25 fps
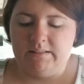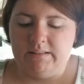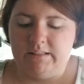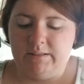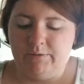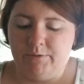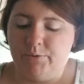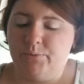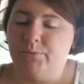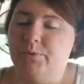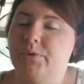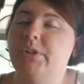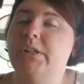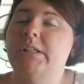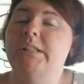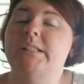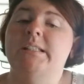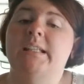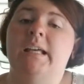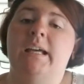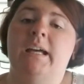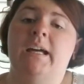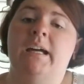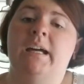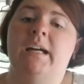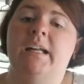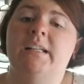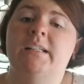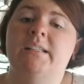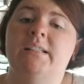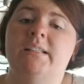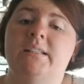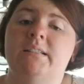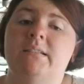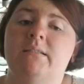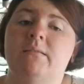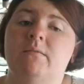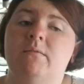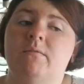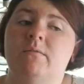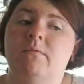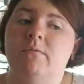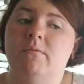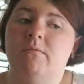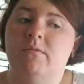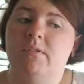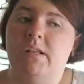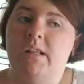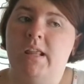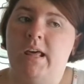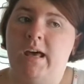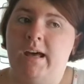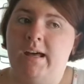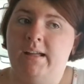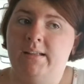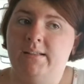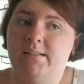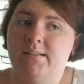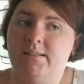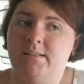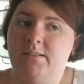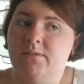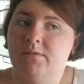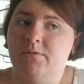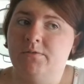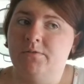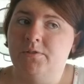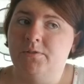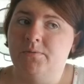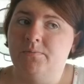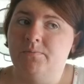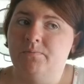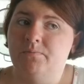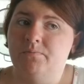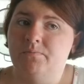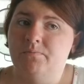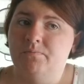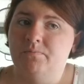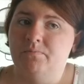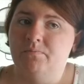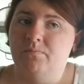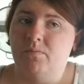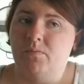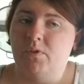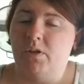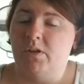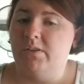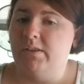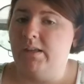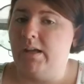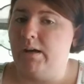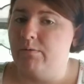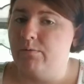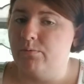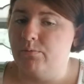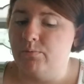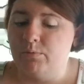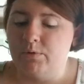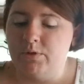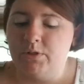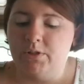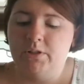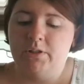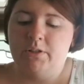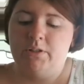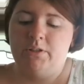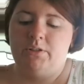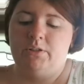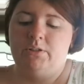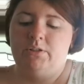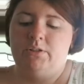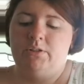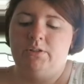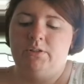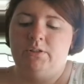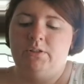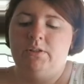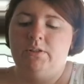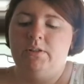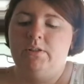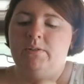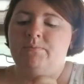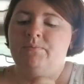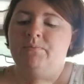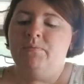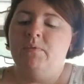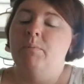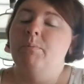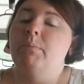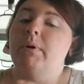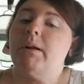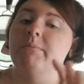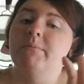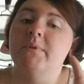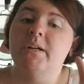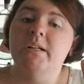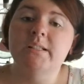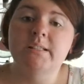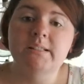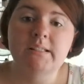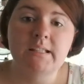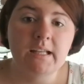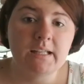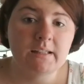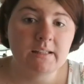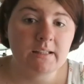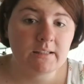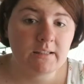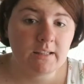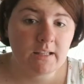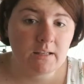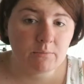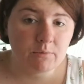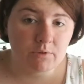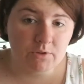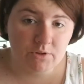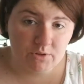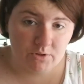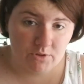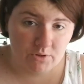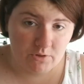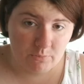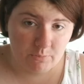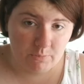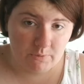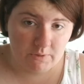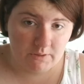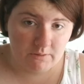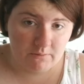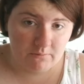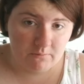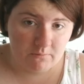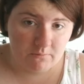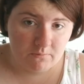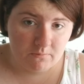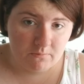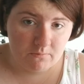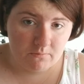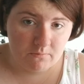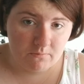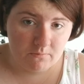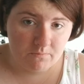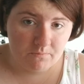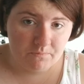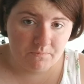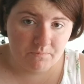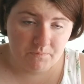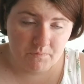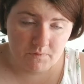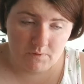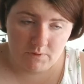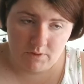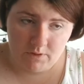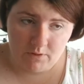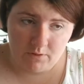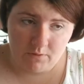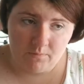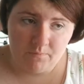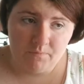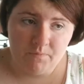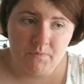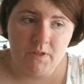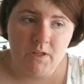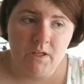It was really sad that some of them thought that would work. But I'm not saying that they were stupid. No.